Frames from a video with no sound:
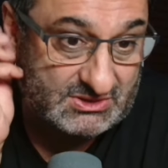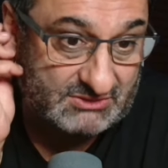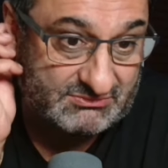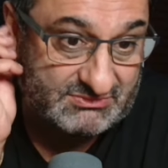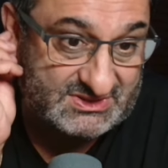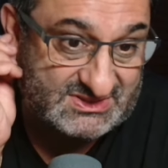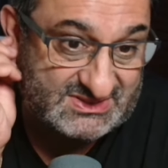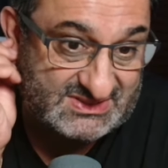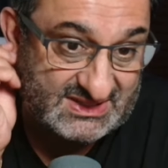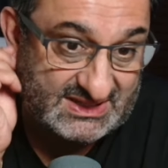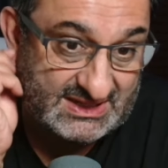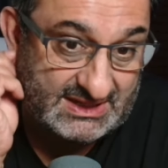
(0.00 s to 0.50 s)
of a
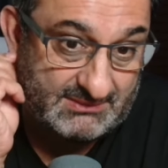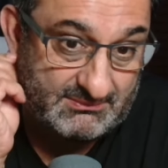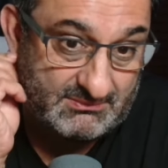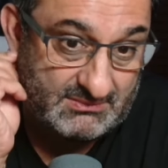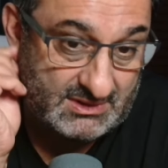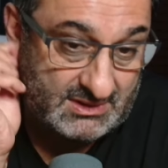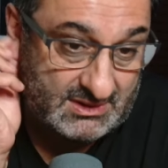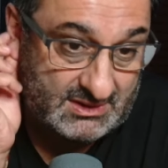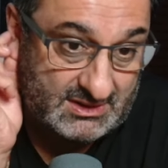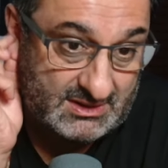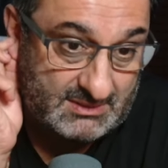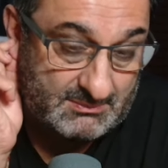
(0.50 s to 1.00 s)
team,
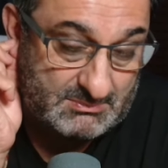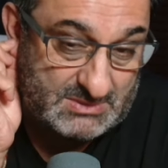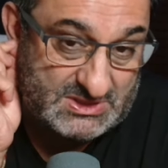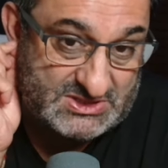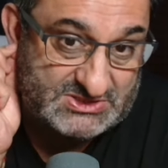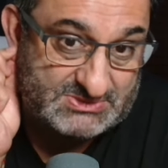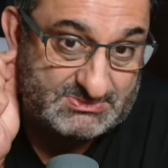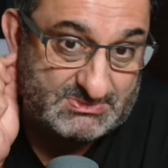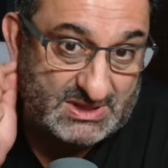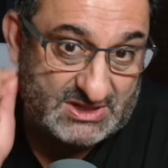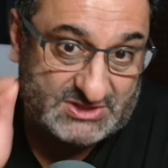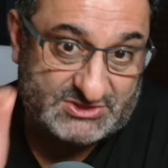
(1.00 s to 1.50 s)

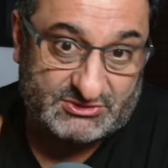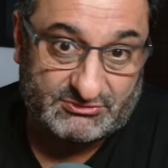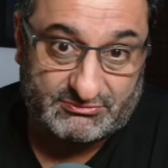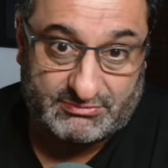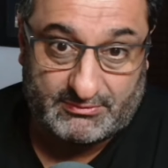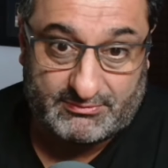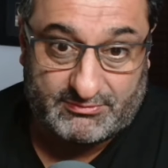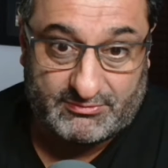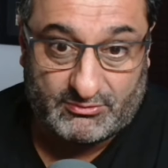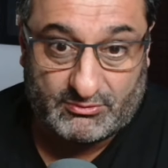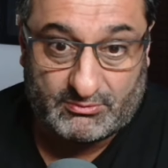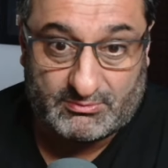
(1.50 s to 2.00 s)
mishmash of
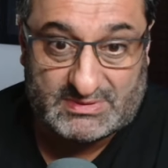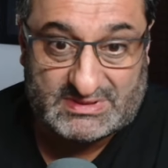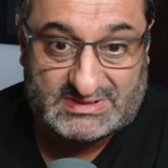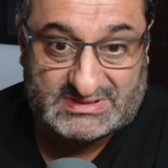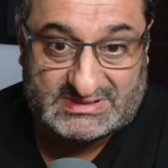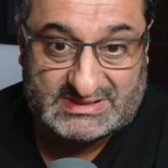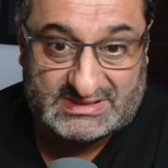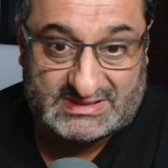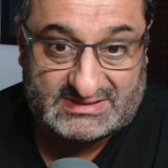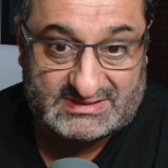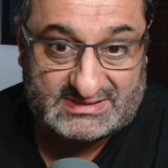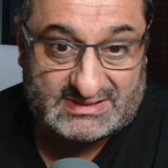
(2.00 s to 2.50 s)

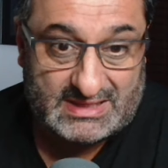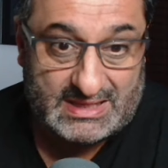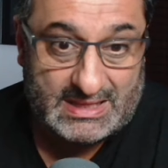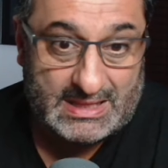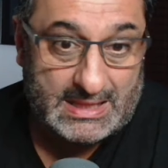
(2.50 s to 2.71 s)
performances,